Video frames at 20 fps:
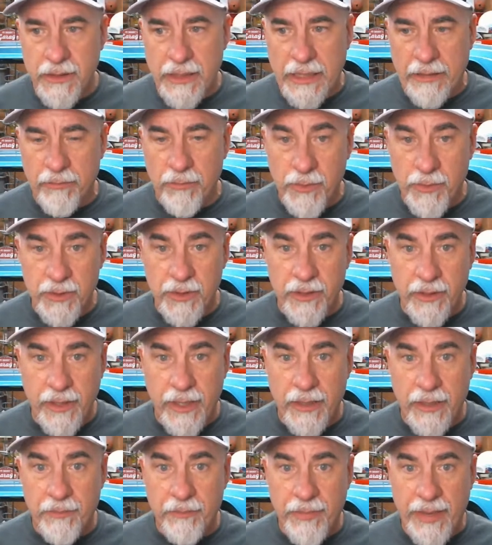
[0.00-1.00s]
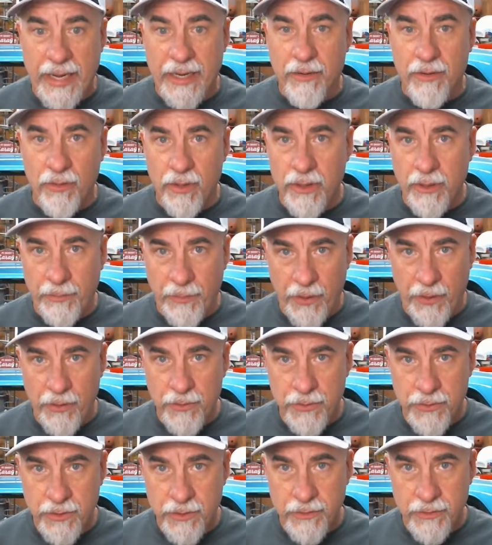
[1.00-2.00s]
I will put the nut back on the
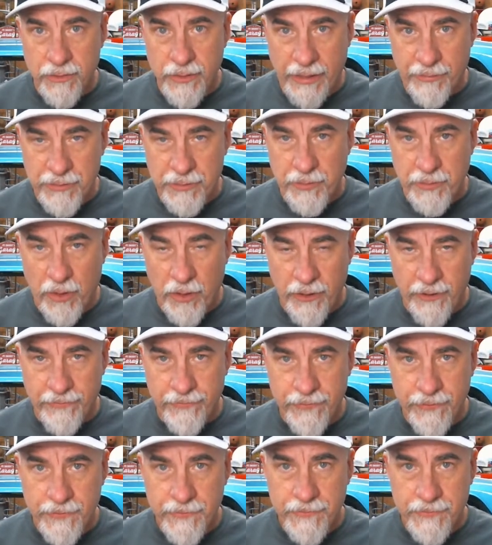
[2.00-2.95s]
post that it was part of.